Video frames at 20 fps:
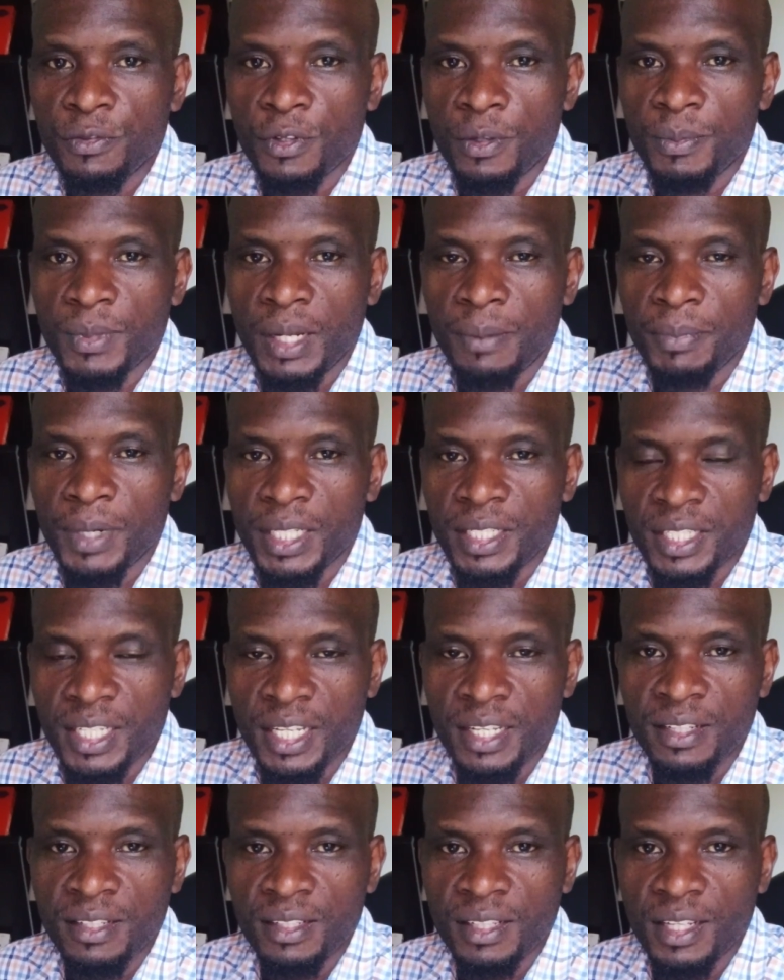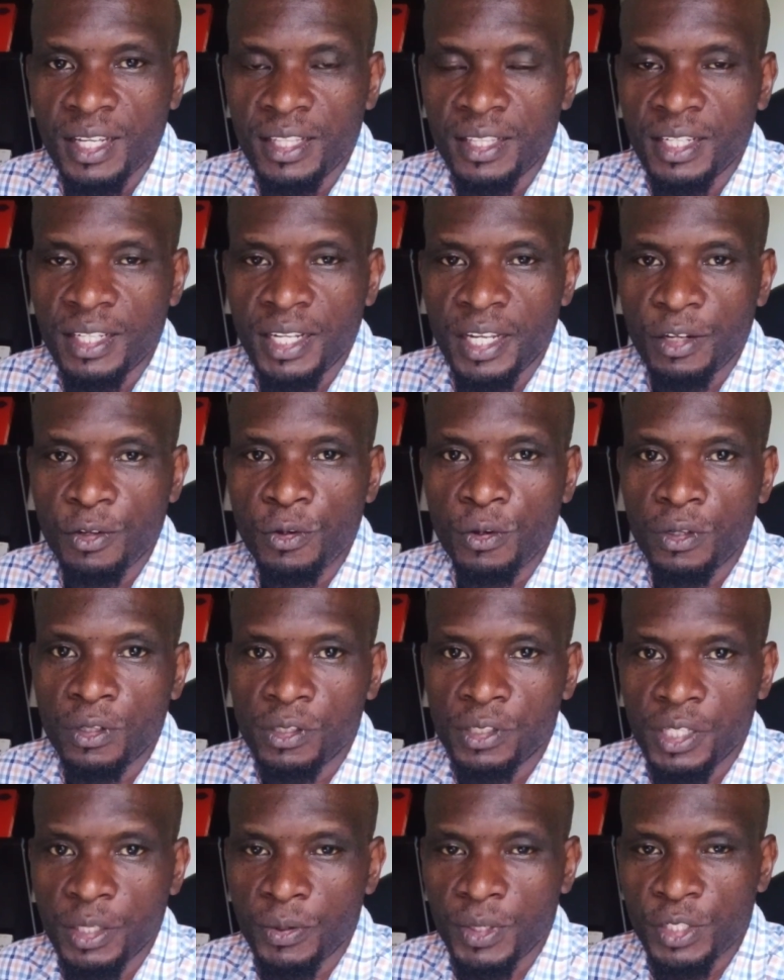from number 10, and then I go
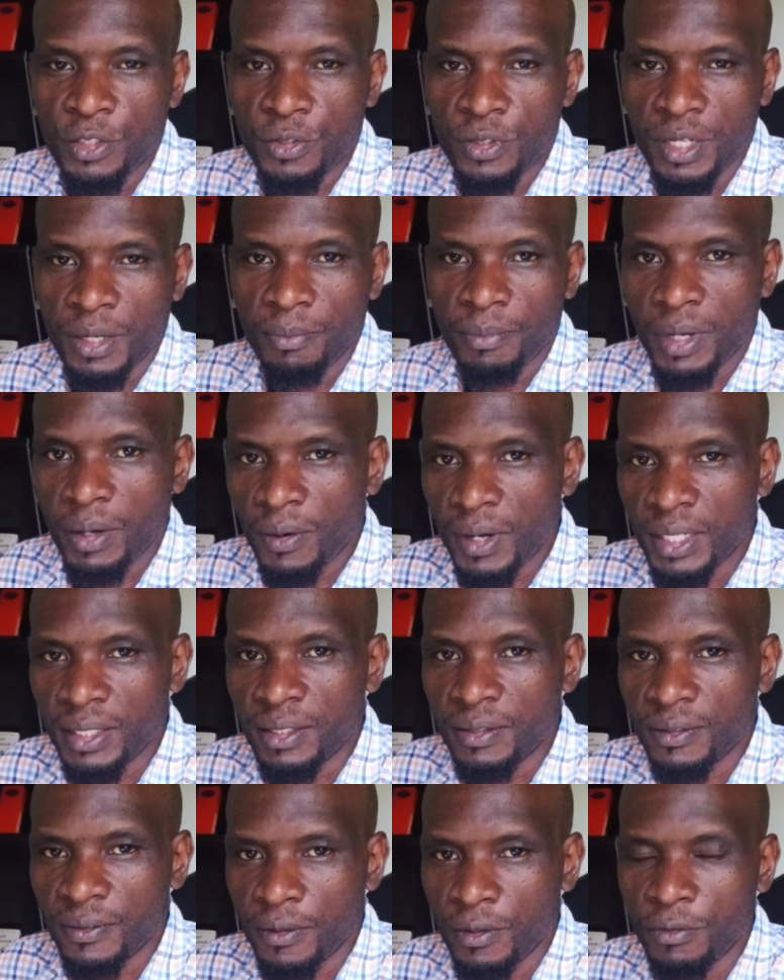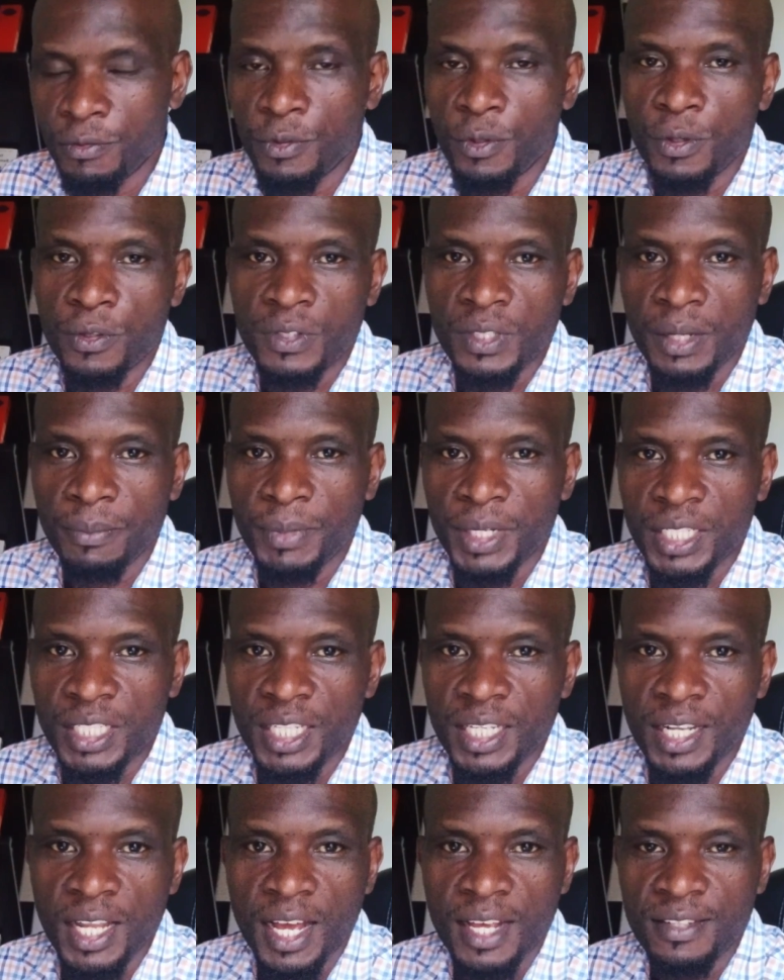all the way to number 1. Of course, number
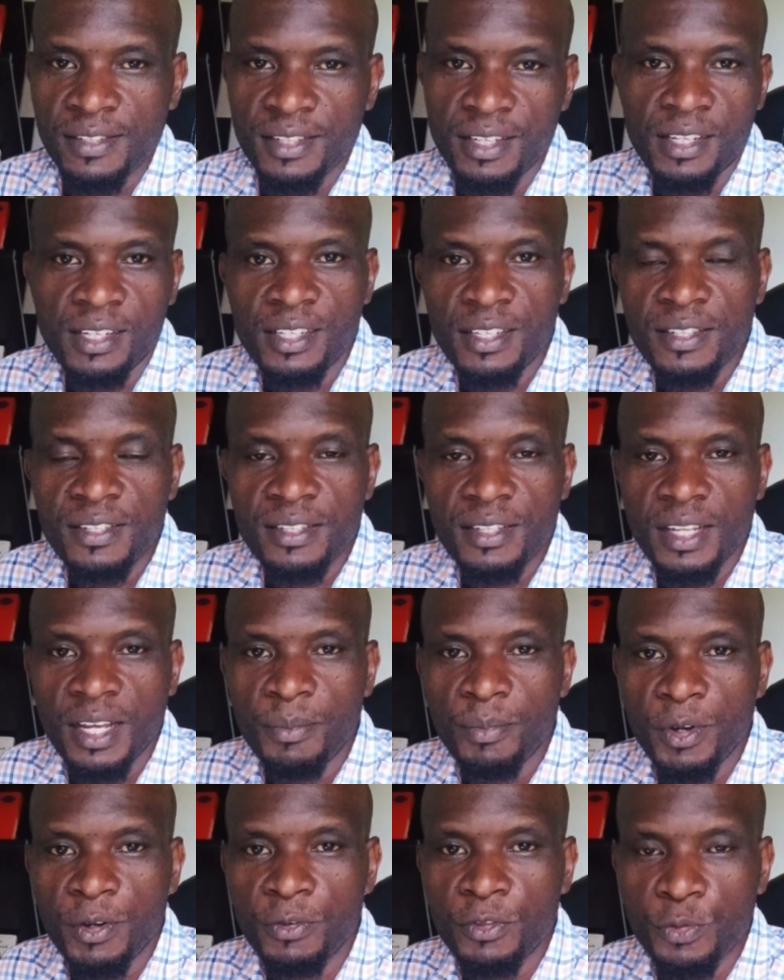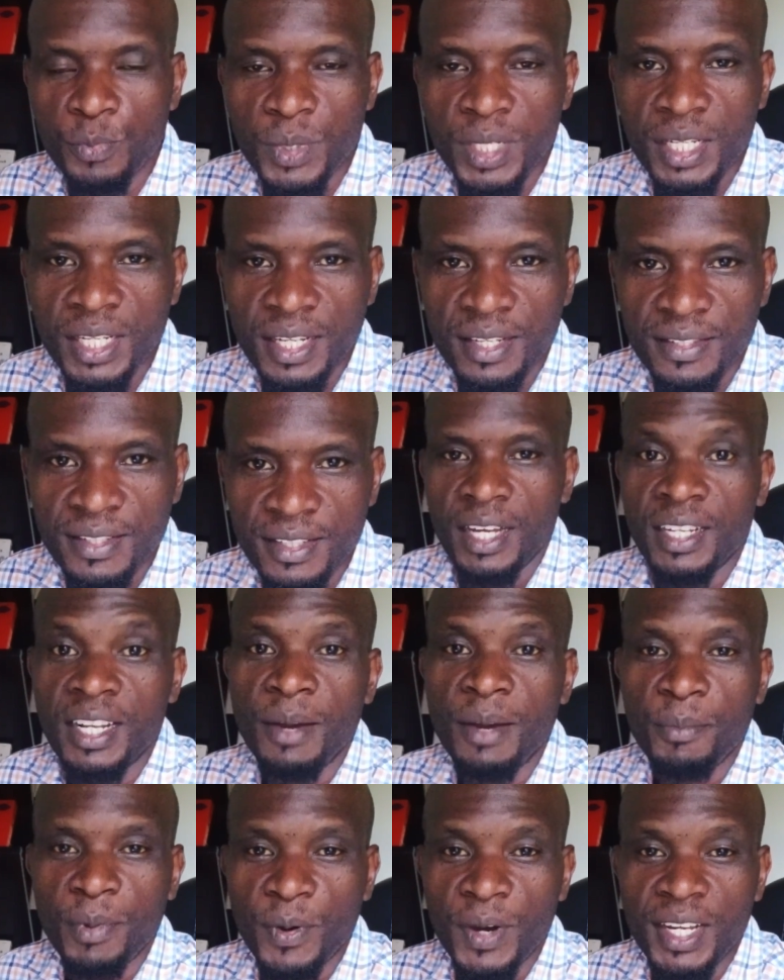10 has the least number of speakers, and
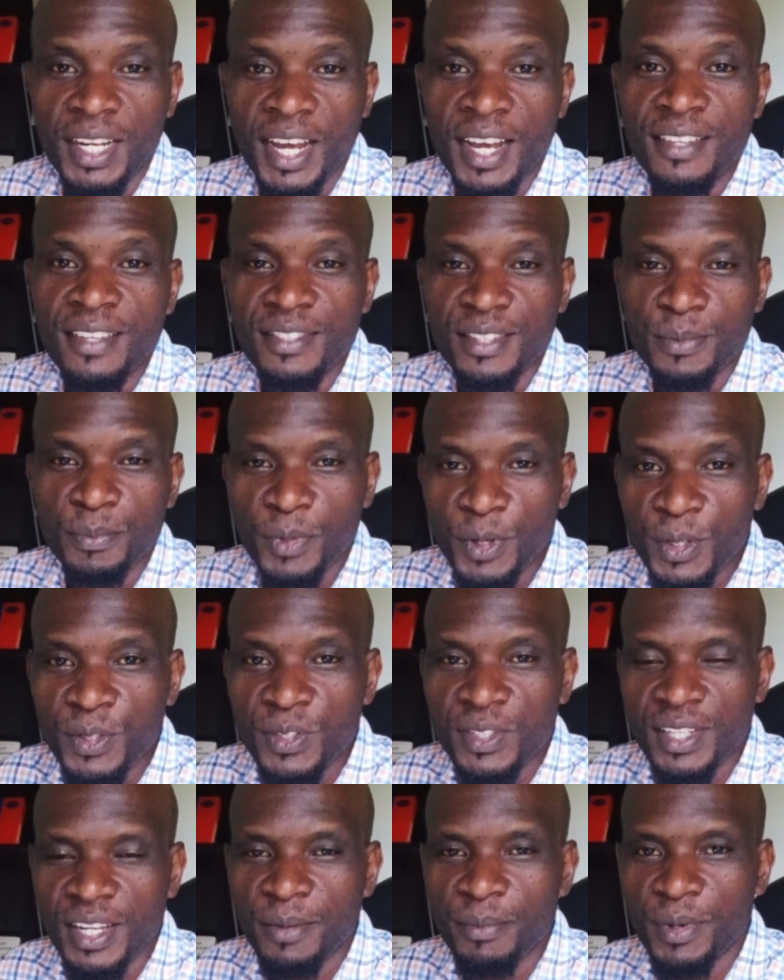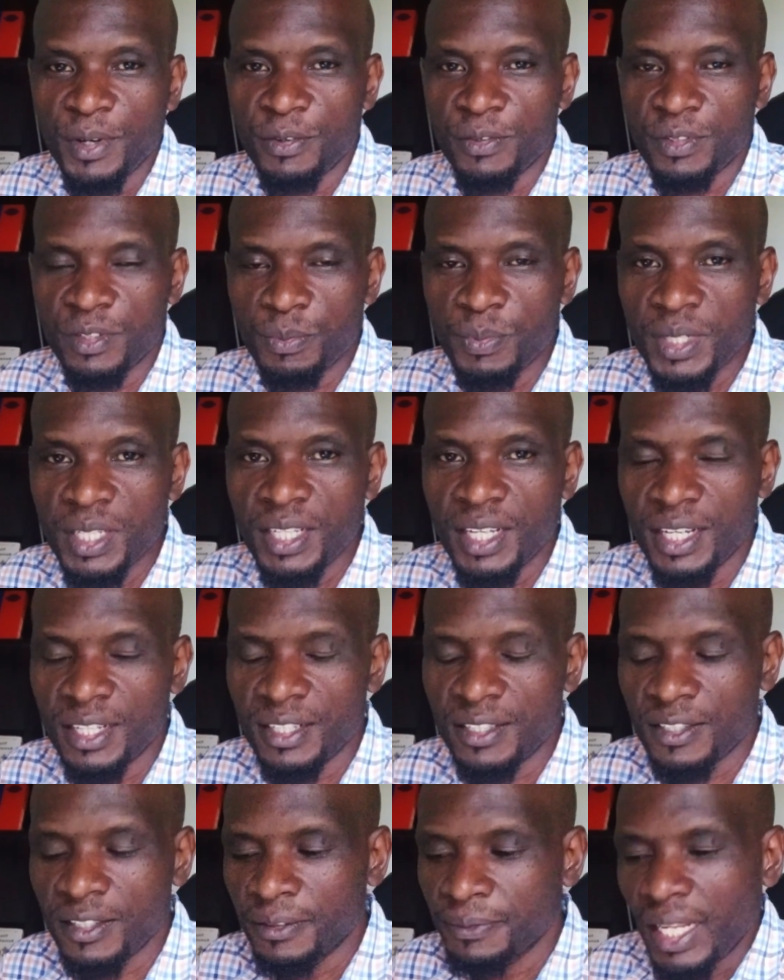number 1 has the most number of
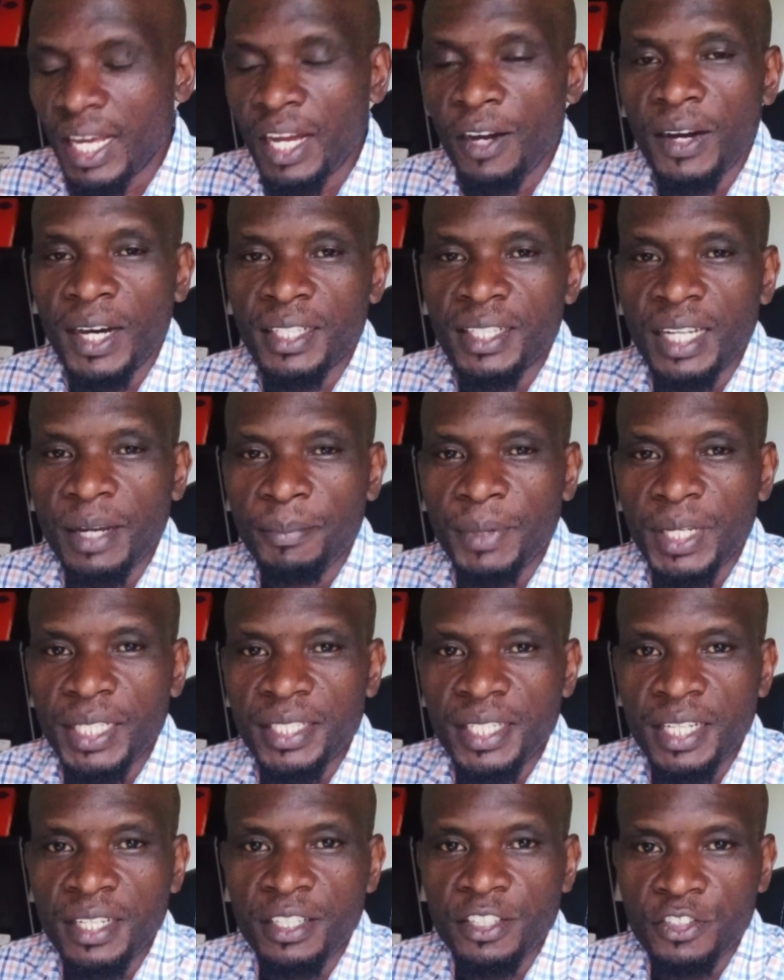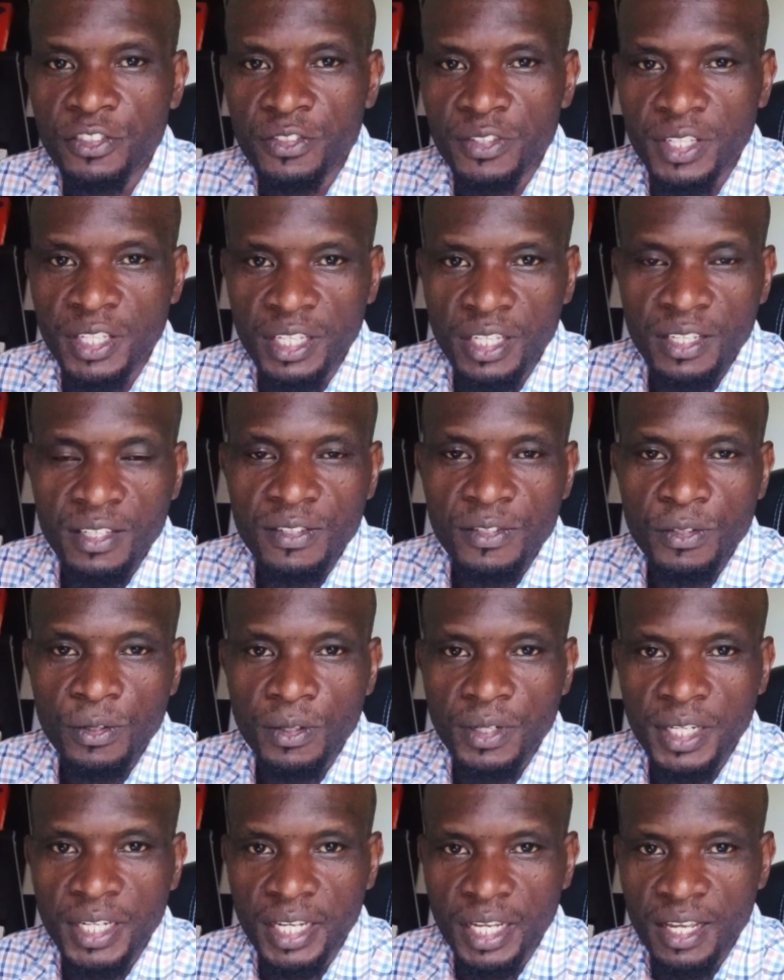speakers. Now, at number 10 is Giz
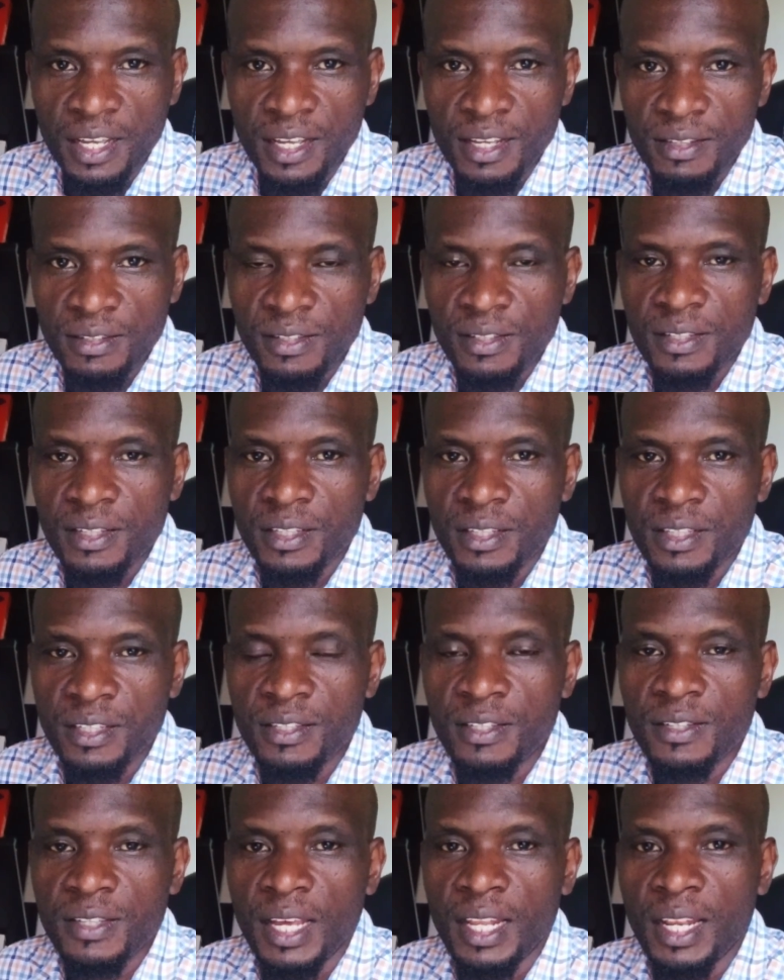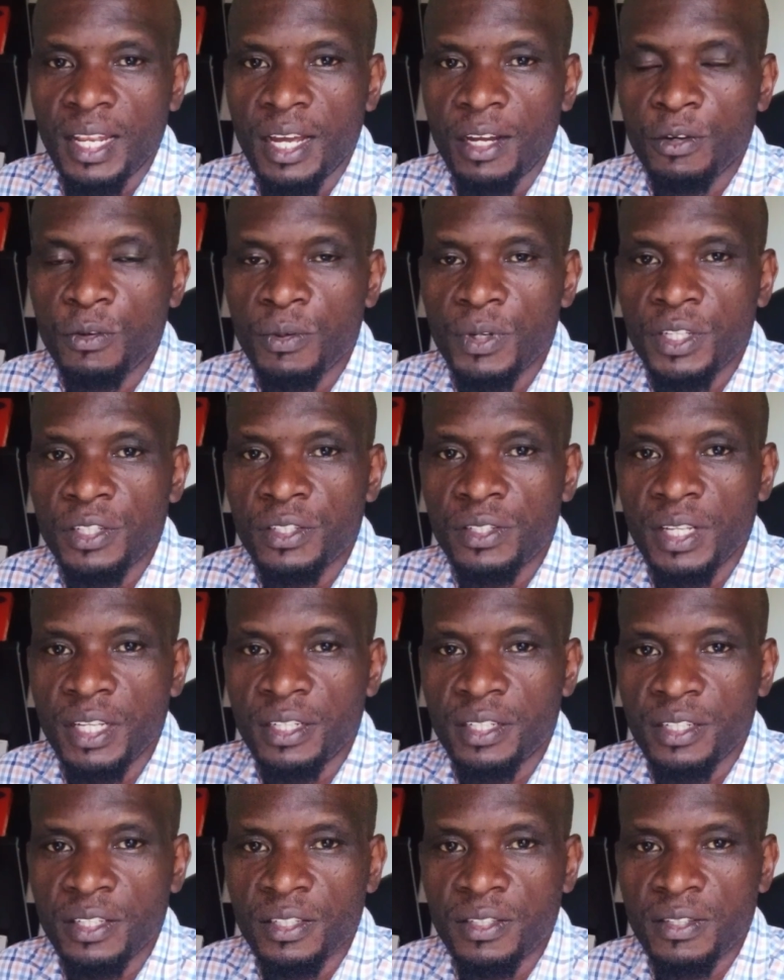or Gez. This is a language
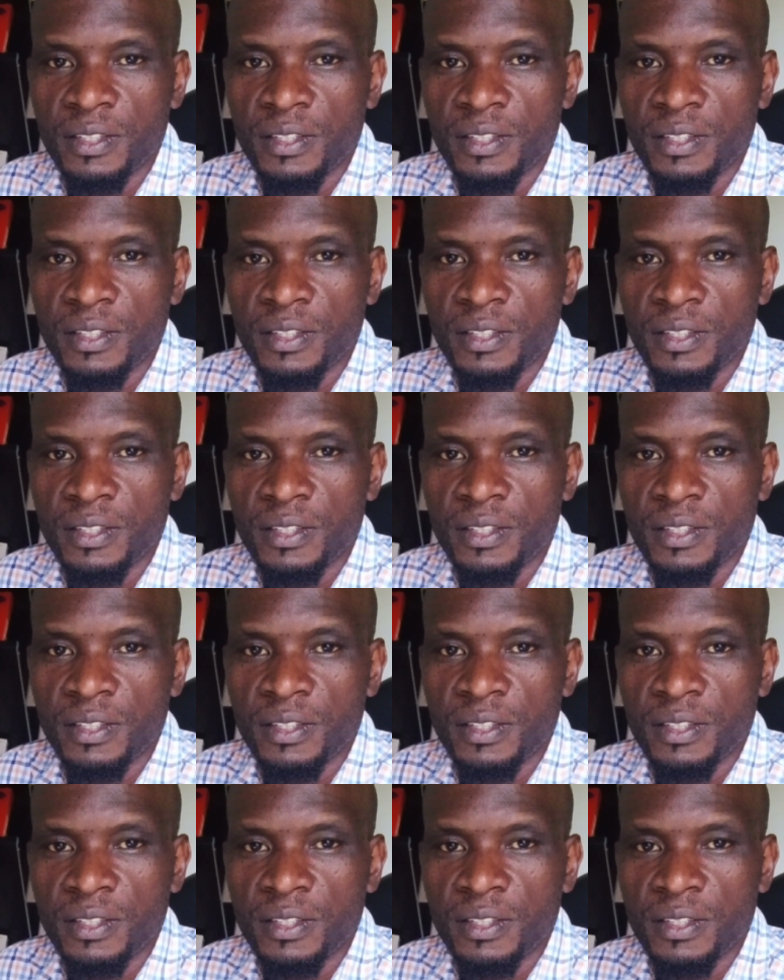that